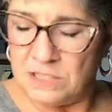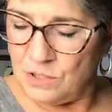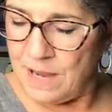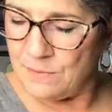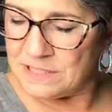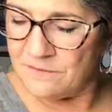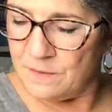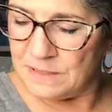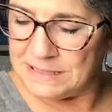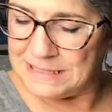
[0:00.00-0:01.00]
So how was
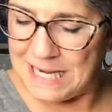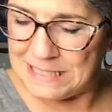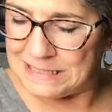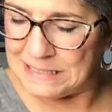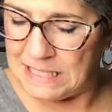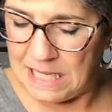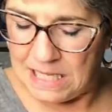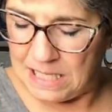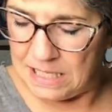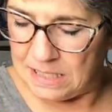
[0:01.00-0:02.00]
everyone's day
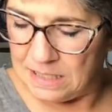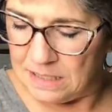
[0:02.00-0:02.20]
today?